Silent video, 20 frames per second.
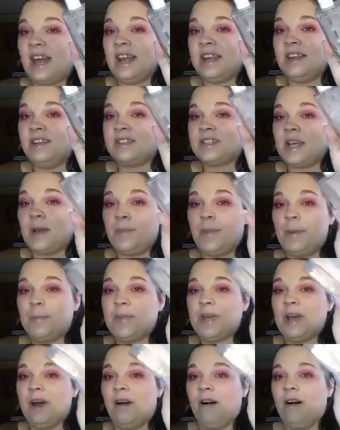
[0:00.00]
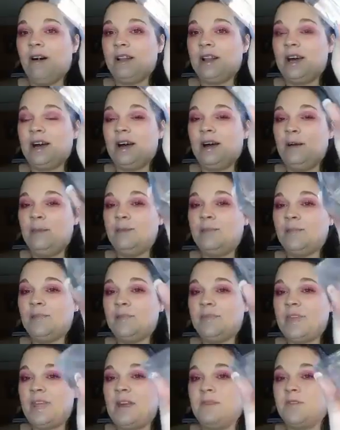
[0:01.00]
I use that puppy all up,
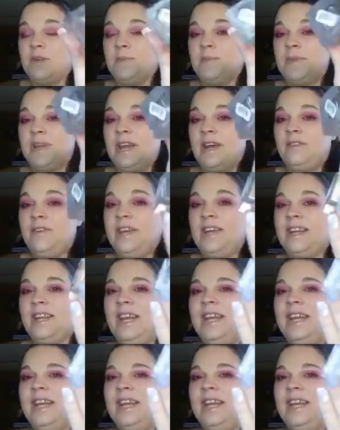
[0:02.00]
every bit of it.